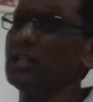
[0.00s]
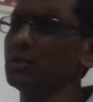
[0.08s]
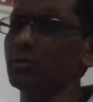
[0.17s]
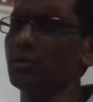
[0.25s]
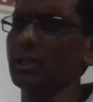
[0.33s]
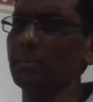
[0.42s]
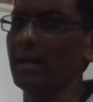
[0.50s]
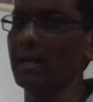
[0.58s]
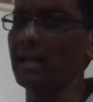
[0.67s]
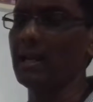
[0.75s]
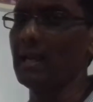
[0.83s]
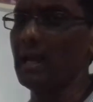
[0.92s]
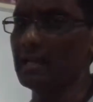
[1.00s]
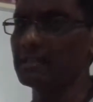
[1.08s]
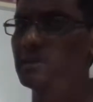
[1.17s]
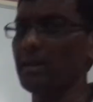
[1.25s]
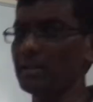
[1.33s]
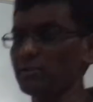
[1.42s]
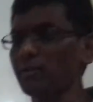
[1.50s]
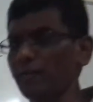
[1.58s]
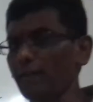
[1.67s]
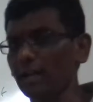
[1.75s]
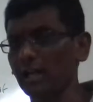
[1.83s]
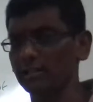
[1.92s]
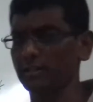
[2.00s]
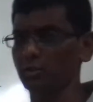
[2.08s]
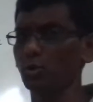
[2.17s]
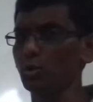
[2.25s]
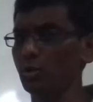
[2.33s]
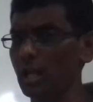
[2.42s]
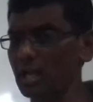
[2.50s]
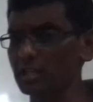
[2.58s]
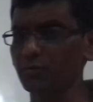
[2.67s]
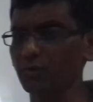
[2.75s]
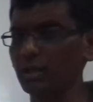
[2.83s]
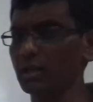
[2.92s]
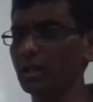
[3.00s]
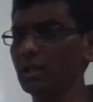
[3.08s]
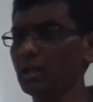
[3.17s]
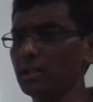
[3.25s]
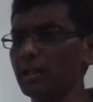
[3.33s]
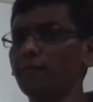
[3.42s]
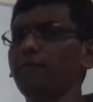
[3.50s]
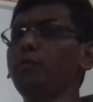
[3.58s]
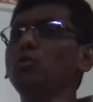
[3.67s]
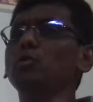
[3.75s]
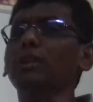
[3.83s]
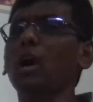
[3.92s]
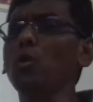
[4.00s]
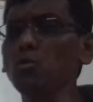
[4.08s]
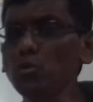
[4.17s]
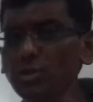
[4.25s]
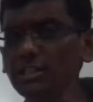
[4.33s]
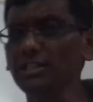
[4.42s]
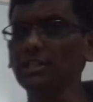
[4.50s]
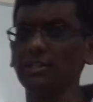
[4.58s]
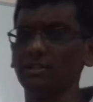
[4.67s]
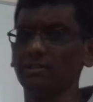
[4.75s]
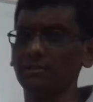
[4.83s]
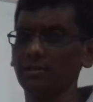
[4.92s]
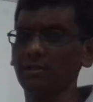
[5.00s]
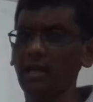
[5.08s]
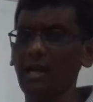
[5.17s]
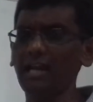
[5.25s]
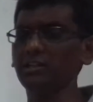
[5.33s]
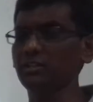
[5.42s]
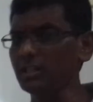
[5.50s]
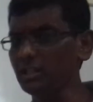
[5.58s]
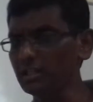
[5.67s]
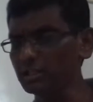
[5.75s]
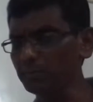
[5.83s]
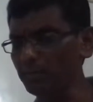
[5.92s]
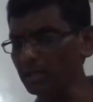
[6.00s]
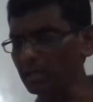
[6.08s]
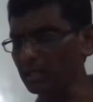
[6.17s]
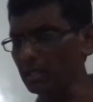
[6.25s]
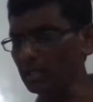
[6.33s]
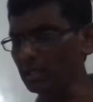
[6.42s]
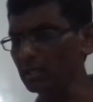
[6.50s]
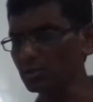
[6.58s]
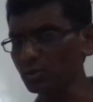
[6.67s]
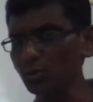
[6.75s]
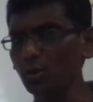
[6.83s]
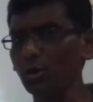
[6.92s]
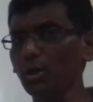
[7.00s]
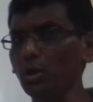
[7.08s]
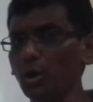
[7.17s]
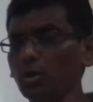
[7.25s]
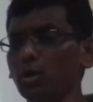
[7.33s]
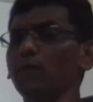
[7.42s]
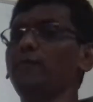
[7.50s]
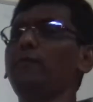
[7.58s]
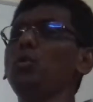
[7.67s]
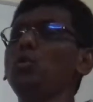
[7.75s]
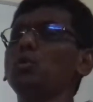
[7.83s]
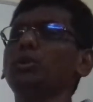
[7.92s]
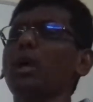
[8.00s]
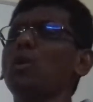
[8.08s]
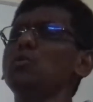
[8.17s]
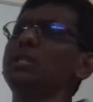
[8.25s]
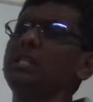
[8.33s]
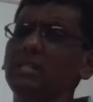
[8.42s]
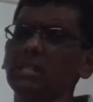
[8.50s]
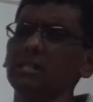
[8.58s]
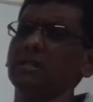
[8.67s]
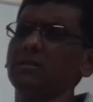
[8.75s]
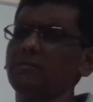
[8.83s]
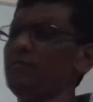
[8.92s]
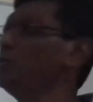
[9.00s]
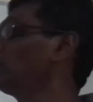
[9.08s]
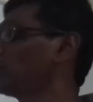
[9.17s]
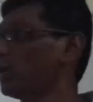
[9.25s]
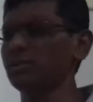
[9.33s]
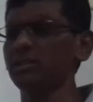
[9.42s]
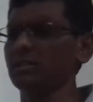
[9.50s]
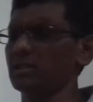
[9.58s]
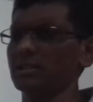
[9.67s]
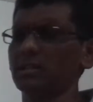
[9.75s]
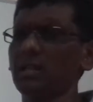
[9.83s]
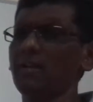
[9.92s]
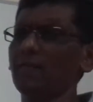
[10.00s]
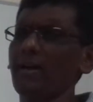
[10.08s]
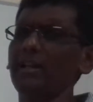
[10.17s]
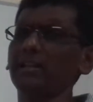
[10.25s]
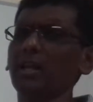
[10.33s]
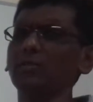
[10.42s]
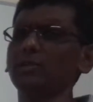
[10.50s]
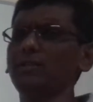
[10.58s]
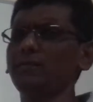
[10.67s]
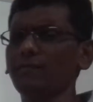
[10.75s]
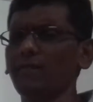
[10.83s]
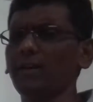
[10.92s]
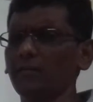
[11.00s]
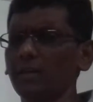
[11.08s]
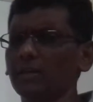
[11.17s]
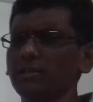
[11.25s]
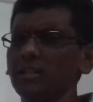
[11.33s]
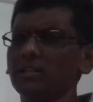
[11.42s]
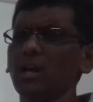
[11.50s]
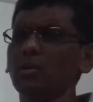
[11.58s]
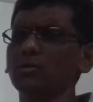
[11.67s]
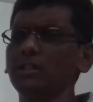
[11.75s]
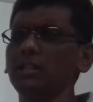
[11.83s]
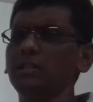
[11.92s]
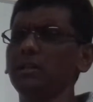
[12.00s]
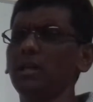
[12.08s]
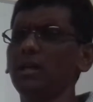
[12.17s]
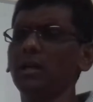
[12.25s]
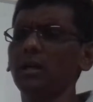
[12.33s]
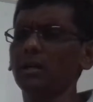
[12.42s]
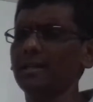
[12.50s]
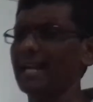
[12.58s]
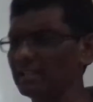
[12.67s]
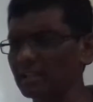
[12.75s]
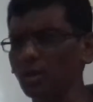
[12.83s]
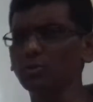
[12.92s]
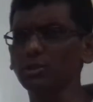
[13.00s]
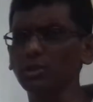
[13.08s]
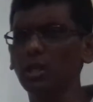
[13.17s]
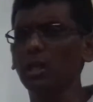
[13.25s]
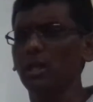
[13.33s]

turns only. But as a matter of fact, as I told you last week, there are few thousand turns. Actually speaking, solenoid got few thousand turns, 5,000, 6,000, 10,000.